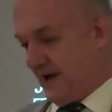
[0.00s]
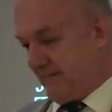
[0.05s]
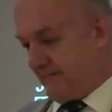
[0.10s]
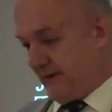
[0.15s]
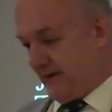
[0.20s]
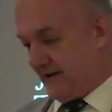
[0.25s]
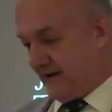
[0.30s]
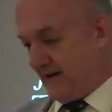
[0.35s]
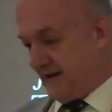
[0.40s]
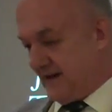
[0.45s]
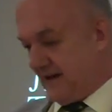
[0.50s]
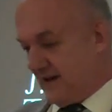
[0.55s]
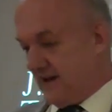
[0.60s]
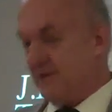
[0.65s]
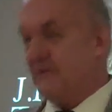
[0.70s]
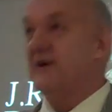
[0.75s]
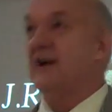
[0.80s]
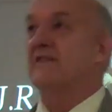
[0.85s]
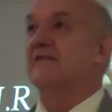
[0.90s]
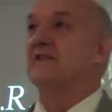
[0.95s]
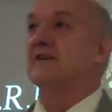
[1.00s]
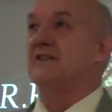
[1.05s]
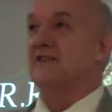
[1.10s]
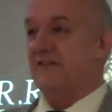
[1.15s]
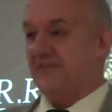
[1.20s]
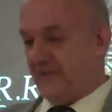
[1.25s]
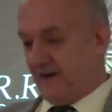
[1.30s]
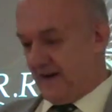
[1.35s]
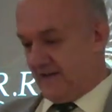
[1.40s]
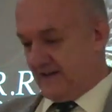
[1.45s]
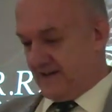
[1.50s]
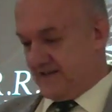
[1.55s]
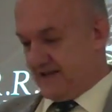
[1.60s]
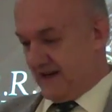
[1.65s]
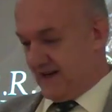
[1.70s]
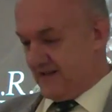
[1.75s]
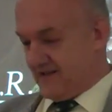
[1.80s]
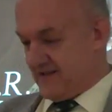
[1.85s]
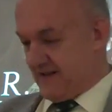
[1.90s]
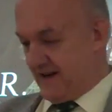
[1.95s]
epic. We haven't got the fairy
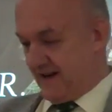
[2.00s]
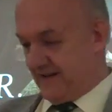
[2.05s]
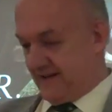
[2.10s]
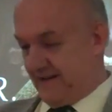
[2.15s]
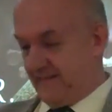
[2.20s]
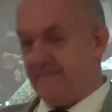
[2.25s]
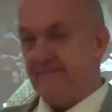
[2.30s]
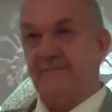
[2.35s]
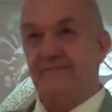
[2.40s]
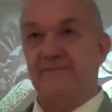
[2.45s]
tales either.